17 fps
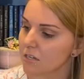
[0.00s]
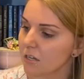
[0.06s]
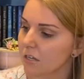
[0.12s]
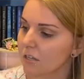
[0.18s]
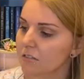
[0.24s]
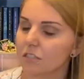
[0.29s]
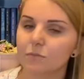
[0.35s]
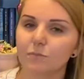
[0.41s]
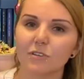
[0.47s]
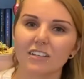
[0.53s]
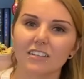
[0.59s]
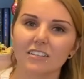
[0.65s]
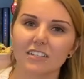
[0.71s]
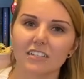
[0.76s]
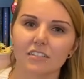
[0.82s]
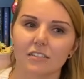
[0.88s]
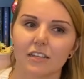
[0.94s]
This book, at
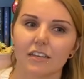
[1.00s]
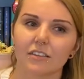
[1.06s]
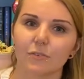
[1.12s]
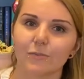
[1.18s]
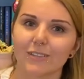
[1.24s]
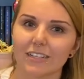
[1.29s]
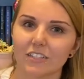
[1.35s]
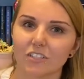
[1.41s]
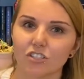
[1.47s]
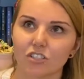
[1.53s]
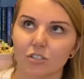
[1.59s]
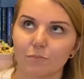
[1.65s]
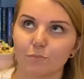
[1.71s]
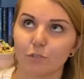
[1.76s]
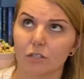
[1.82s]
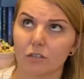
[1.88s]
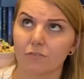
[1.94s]
least, like, their relationship
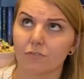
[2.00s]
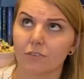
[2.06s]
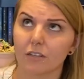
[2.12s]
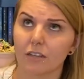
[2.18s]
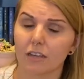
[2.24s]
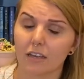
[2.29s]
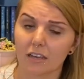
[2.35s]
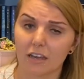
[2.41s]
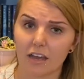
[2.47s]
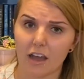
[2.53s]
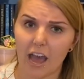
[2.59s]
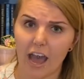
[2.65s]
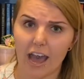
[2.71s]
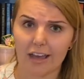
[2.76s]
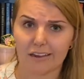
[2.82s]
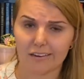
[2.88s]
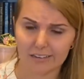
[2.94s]
did feel like it
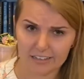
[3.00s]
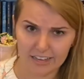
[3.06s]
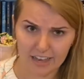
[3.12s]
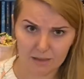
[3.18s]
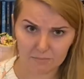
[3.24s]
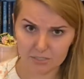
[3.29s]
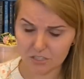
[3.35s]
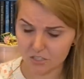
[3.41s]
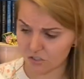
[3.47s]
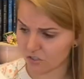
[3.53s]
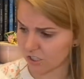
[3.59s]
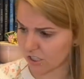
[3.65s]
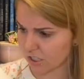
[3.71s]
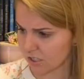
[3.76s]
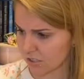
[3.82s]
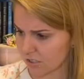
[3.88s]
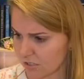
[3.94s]
had chemistry.
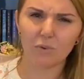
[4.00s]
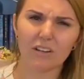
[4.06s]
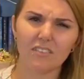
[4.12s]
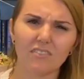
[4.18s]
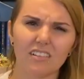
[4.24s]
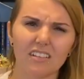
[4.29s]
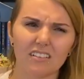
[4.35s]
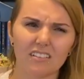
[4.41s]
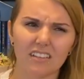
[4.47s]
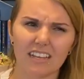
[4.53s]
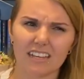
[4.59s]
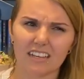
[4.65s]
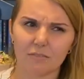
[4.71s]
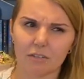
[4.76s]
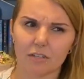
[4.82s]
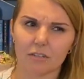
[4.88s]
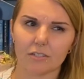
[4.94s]
One of the
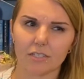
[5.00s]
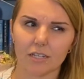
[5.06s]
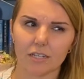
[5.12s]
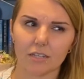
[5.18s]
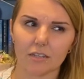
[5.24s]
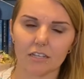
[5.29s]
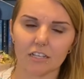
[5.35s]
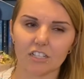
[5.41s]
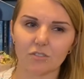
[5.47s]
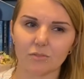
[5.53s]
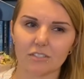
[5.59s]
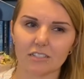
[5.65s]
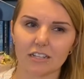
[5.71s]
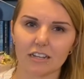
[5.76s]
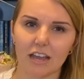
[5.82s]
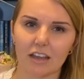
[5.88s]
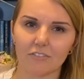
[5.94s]
like irritating things was
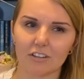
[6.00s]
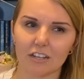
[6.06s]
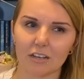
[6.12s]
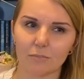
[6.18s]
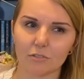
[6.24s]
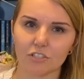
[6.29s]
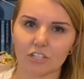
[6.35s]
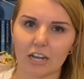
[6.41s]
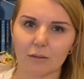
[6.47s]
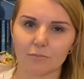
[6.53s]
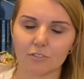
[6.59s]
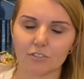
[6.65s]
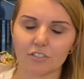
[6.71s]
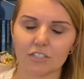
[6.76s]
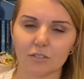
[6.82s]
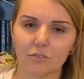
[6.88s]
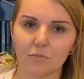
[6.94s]
that every couple
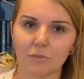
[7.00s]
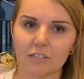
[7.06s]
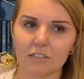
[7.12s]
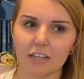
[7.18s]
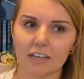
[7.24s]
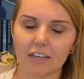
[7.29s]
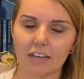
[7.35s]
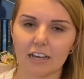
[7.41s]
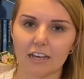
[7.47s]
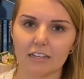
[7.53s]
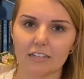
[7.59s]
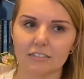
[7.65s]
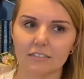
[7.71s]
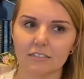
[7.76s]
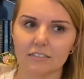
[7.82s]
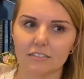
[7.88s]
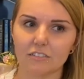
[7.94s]
chapters there would be like a
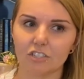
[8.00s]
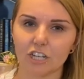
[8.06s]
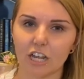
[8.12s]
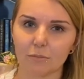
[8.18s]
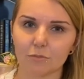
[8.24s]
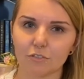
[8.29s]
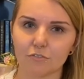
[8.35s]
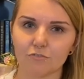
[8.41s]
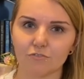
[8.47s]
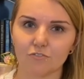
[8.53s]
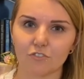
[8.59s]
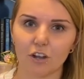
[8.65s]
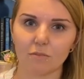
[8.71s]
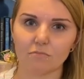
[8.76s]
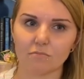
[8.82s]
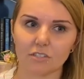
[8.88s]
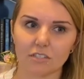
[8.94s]
chapter
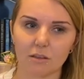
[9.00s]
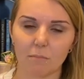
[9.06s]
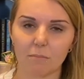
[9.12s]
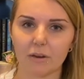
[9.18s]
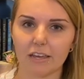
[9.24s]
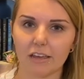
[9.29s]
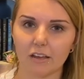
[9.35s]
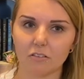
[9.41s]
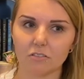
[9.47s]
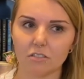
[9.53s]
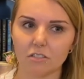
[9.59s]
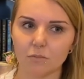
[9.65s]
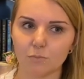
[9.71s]
from somebody else's